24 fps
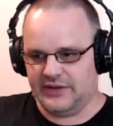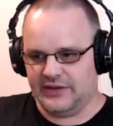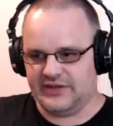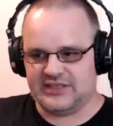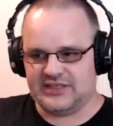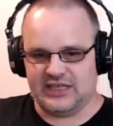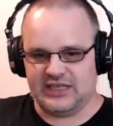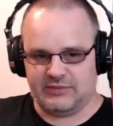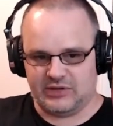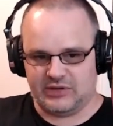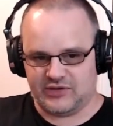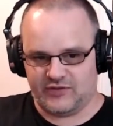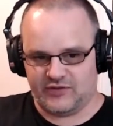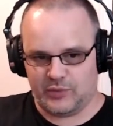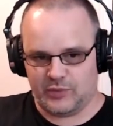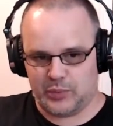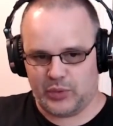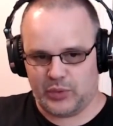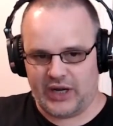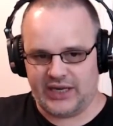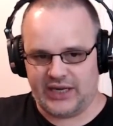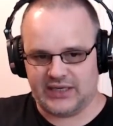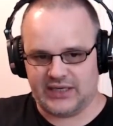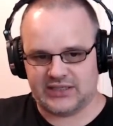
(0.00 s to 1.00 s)
This is the animation for
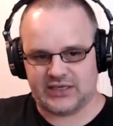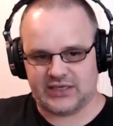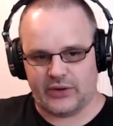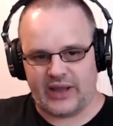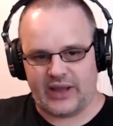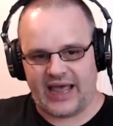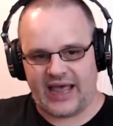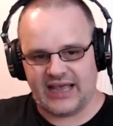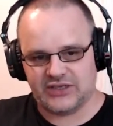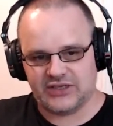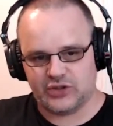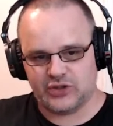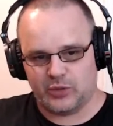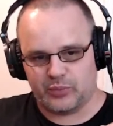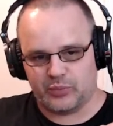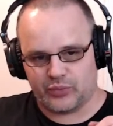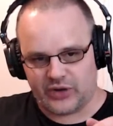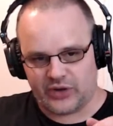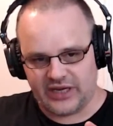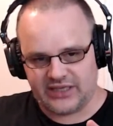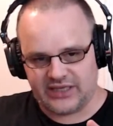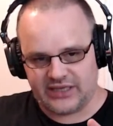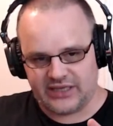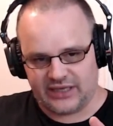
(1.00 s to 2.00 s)
brake. So as you're
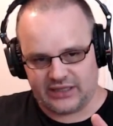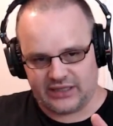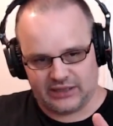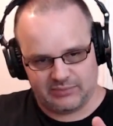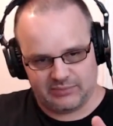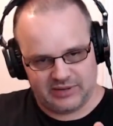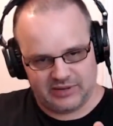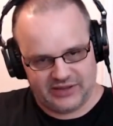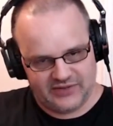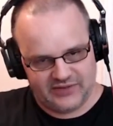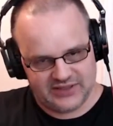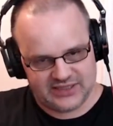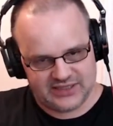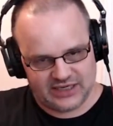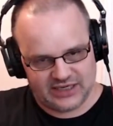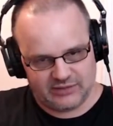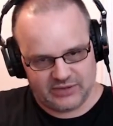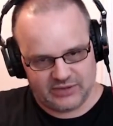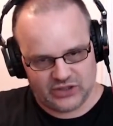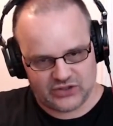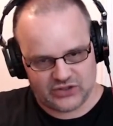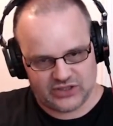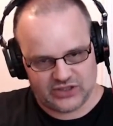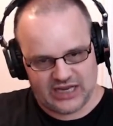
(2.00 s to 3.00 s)
braking, it'll play this
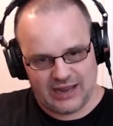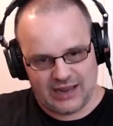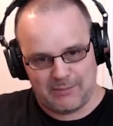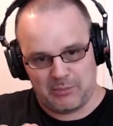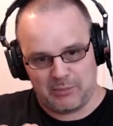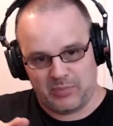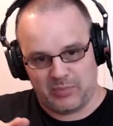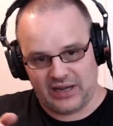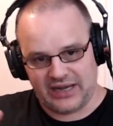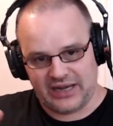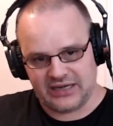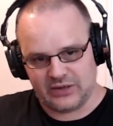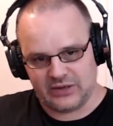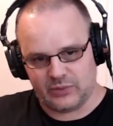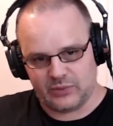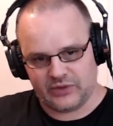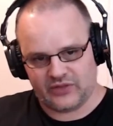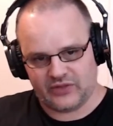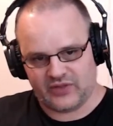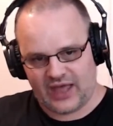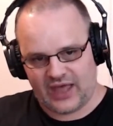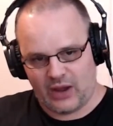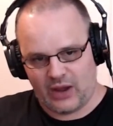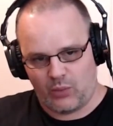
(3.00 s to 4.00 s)
animation and blend it
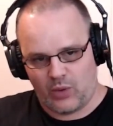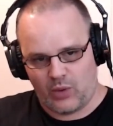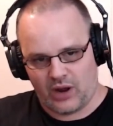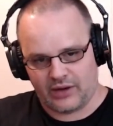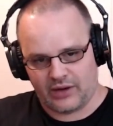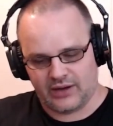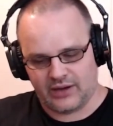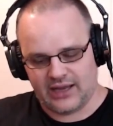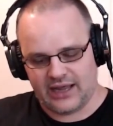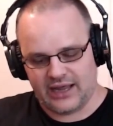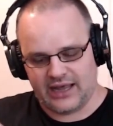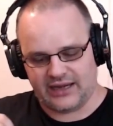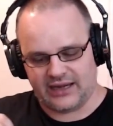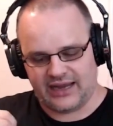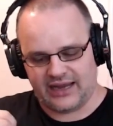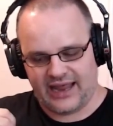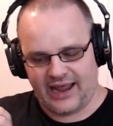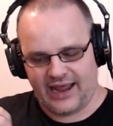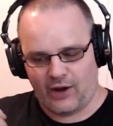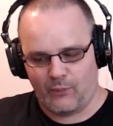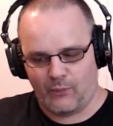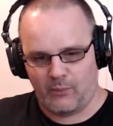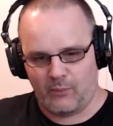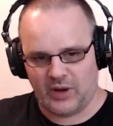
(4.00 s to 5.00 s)
with that one, and
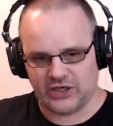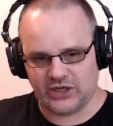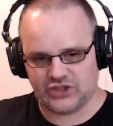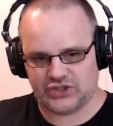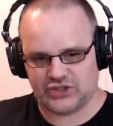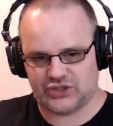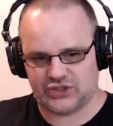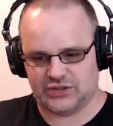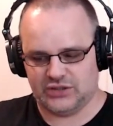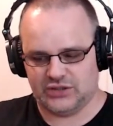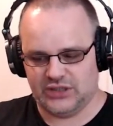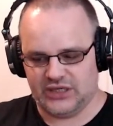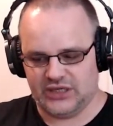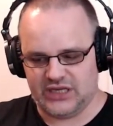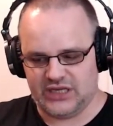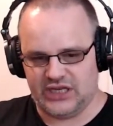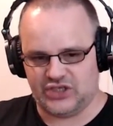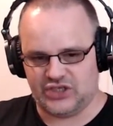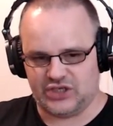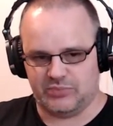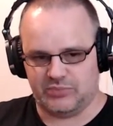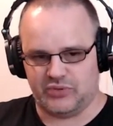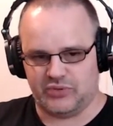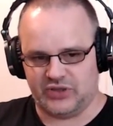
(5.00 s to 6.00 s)
how much
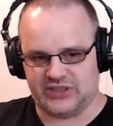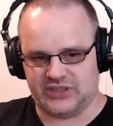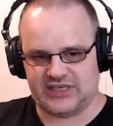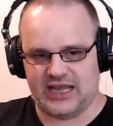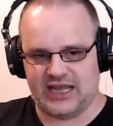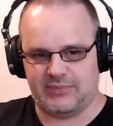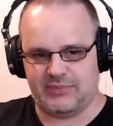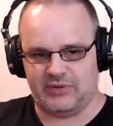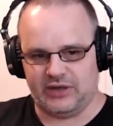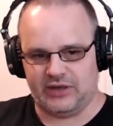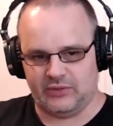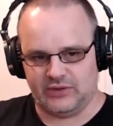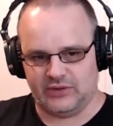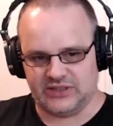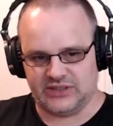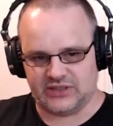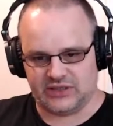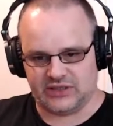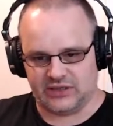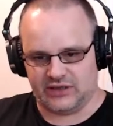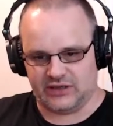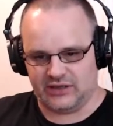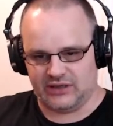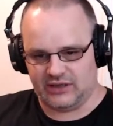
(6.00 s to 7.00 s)
each input is happening is
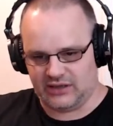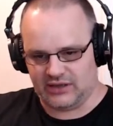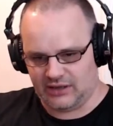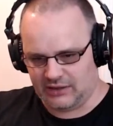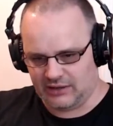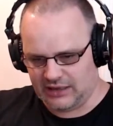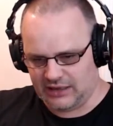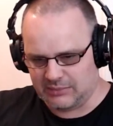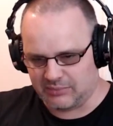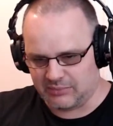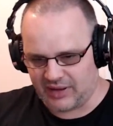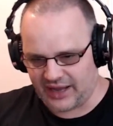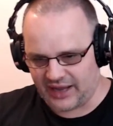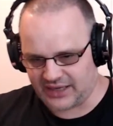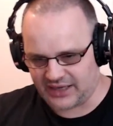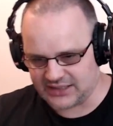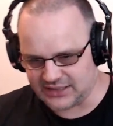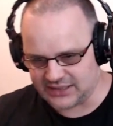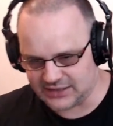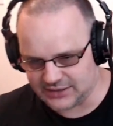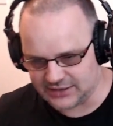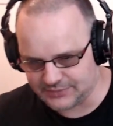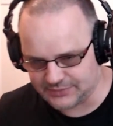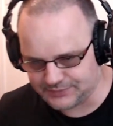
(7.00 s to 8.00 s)
going to
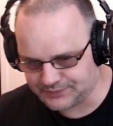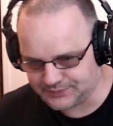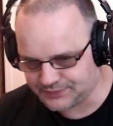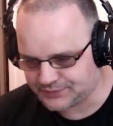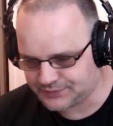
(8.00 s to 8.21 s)
impact it.